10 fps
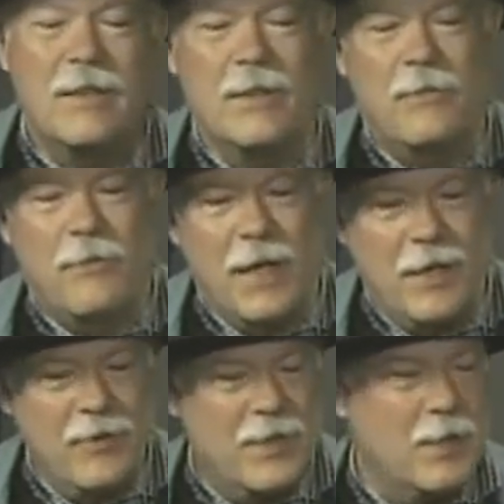the
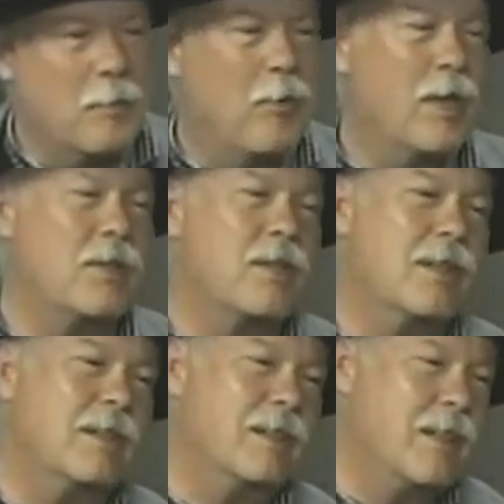founding of
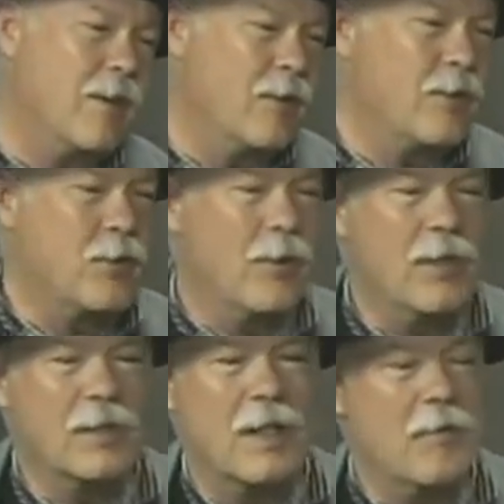Prescott and
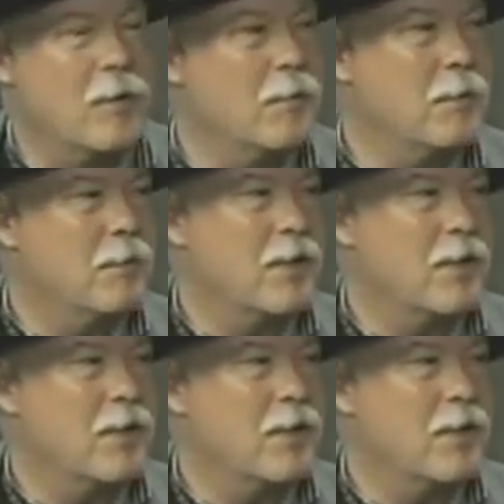territorial government,